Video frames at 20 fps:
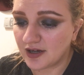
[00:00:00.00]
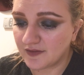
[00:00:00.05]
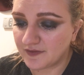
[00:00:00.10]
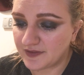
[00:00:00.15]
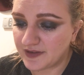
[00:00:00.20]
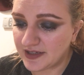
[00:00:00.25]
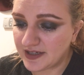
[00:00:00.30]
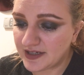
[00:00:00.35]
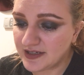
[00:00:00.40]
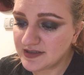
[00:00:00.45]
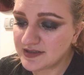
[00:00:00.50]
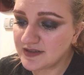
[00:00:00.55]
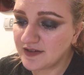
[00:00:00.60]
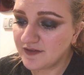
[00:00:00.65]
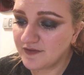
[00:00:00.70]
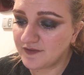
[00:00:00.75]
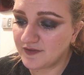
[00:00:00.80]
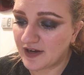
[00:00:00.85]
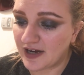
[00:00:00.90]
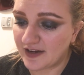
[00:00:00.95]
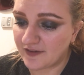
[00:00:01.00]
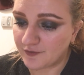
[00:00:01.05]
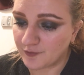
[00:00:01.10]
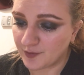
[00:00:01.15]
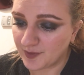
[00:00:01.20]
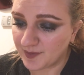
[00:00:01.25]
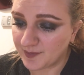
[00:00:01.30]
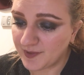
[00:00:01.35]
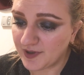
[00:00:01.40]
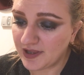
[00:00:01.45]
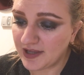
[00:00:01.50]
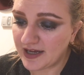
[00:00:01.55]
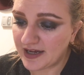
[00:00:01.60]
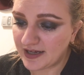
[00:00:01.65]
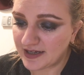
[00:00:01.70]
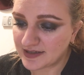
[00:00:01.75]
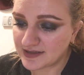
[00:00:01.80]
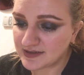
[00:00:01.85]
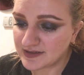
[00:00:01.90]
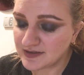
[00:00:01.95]
Of these, 5 were
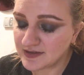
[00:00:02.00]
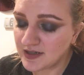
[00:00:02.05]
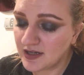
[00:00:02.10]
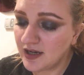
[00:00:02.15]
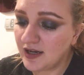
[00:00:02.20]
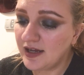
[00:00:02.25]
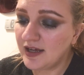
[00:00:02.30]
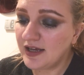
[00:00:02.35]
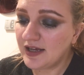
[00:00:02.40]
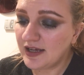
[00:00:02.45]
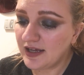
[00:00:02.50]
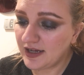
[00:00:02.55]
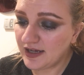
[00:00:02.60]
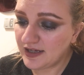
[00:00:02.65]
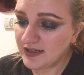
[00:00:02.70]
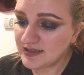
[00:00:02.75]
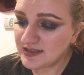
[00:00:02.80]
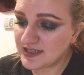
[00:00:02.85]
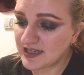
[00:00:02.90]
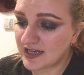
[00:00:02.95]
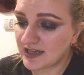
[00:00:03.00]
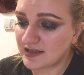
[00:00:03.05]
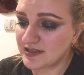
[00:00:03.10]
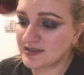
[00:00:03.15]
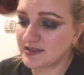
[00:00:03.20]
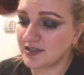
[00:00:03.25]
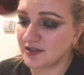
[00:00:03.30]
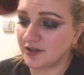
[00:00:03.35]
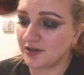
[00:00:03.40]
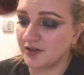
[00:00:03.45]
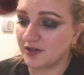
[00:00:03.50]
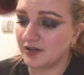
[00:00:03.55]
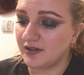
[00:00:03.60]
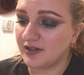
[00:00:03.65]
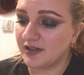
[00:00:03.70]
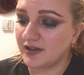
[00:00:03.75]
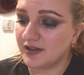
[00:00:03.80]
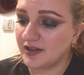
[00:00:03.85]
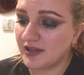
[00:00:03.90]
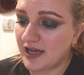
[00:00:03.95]
Malays. 8 deaths
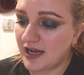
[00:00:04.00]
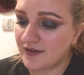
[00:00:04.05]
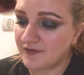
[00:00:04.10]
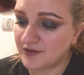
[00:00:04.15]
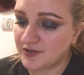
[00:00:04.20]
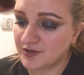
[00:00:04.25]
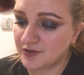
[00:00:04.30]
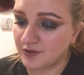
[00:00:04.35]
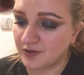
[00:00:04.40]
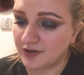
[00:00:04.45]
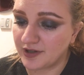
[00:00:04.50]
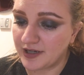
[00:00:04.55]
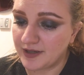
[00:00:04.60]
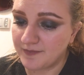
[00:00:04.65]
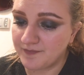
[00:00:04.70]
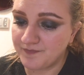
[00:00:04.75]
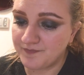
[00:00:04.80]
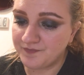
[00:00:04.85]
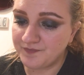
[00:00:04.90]
occurred in the lavatory.